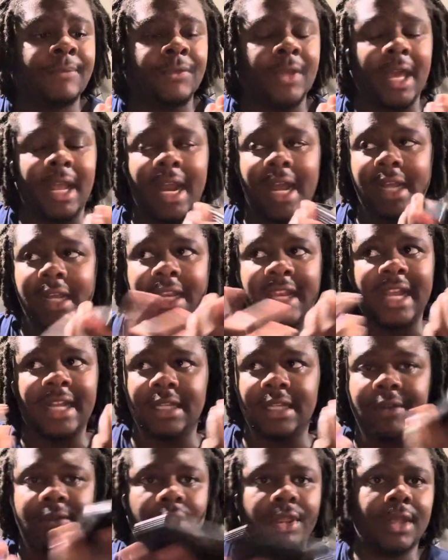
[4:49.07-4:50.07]
and I connect
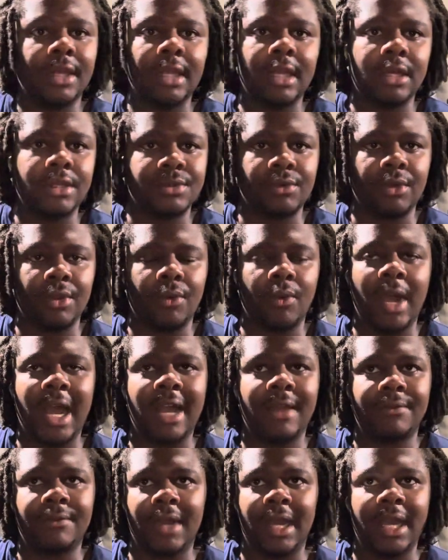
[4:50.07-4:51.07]
everything else with
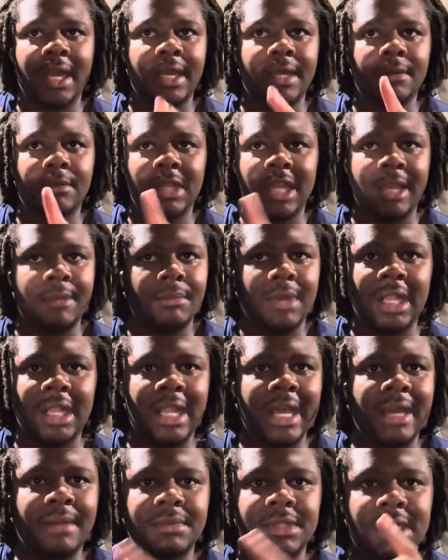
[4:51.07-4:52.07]
Wi-Fi, like my
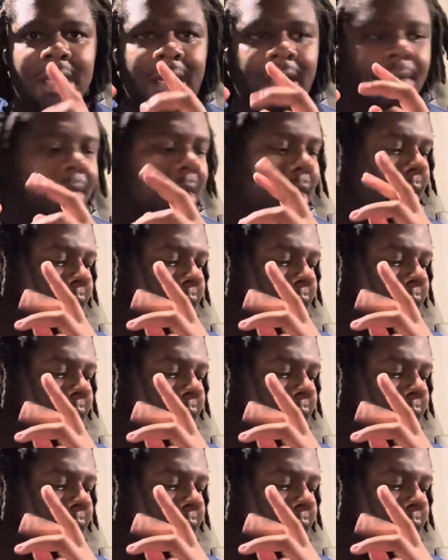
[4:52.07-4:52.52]
laptop,